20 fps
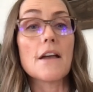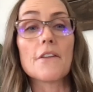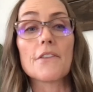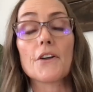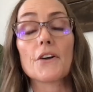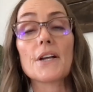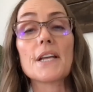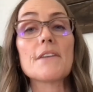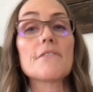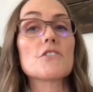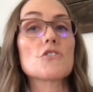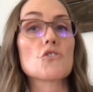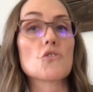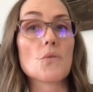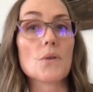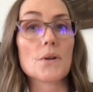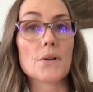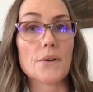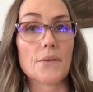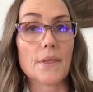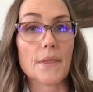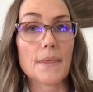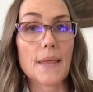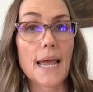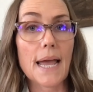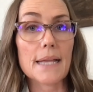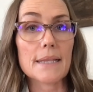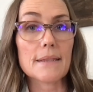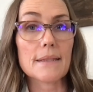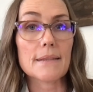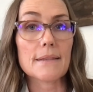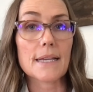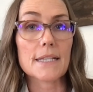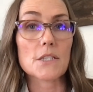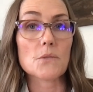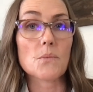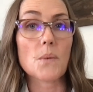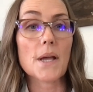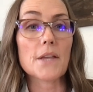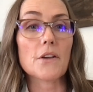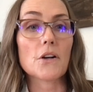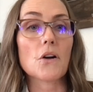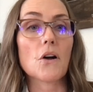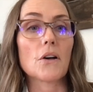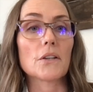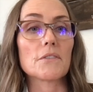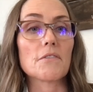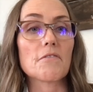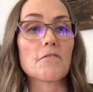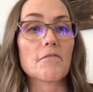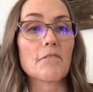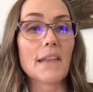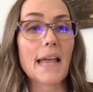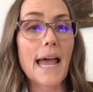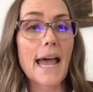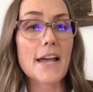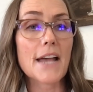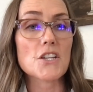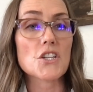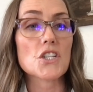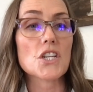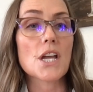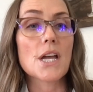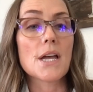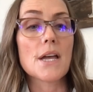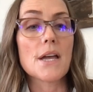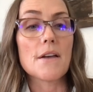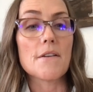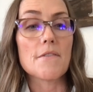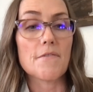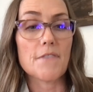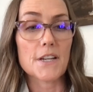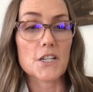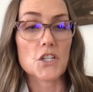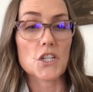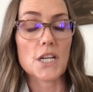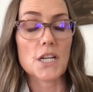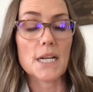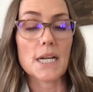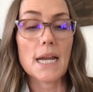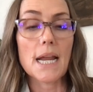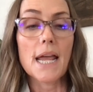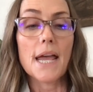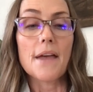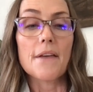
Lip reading: They're even shorter than that. That's why they're called flash fiction.